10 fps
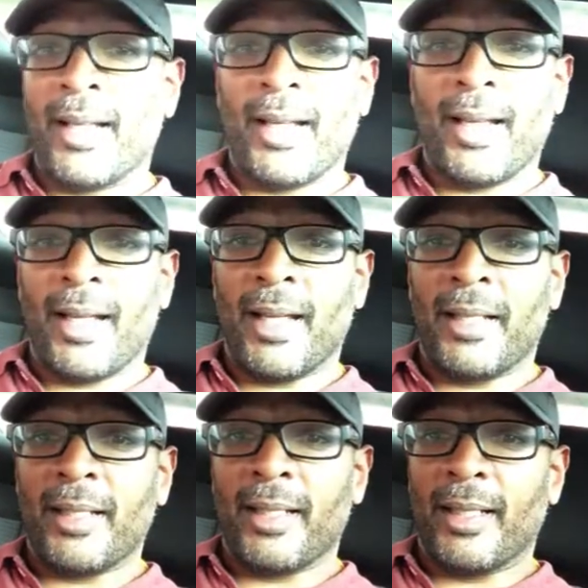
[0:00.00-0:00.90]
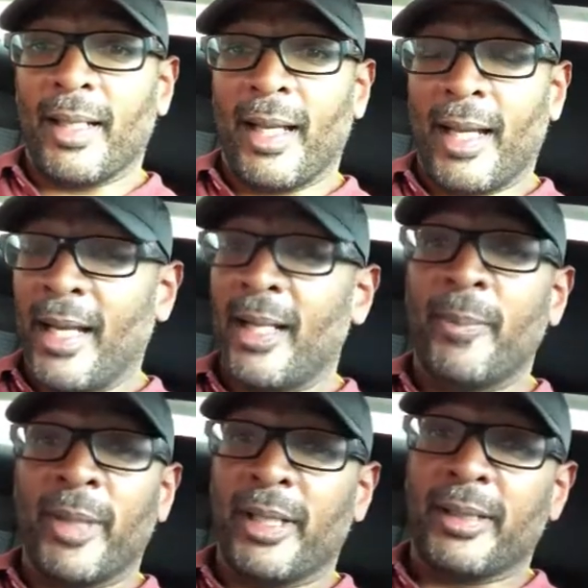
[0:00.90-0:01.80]
and I gotta
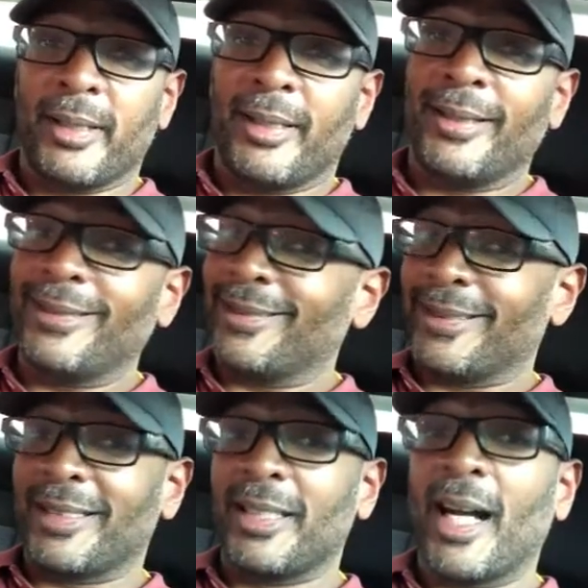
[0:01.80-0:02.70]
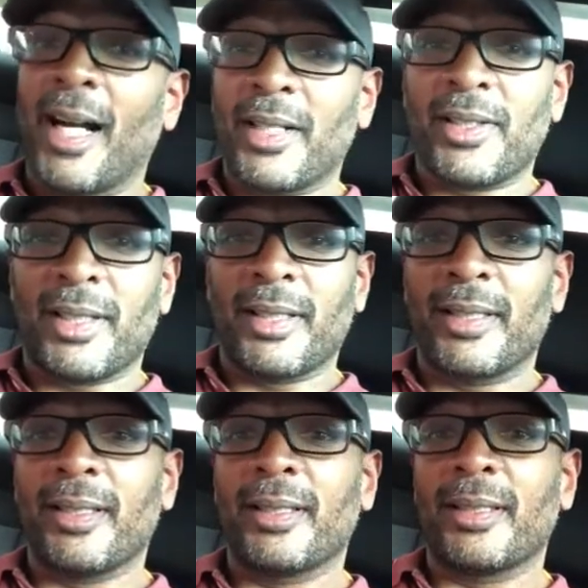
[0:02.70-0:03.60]
admit, Dodge
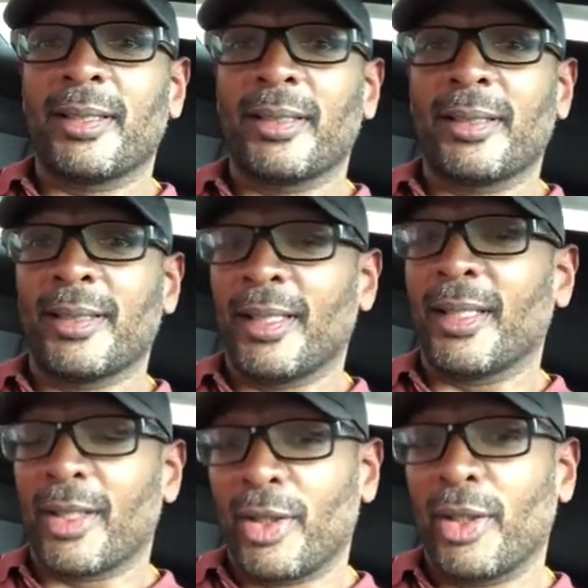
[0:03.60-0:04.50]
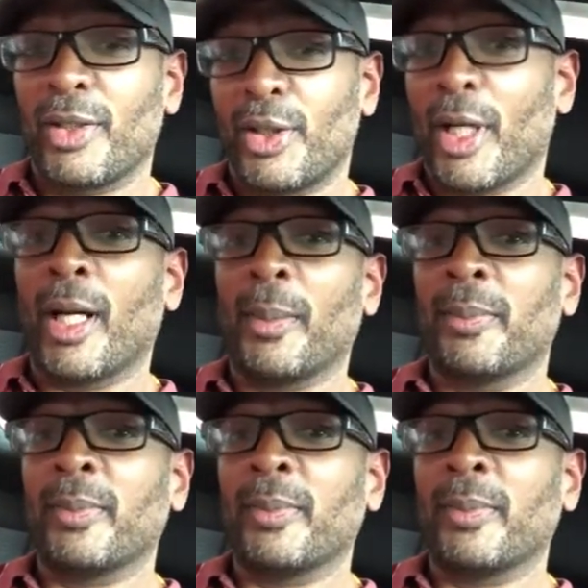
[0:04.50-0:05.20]
did a good job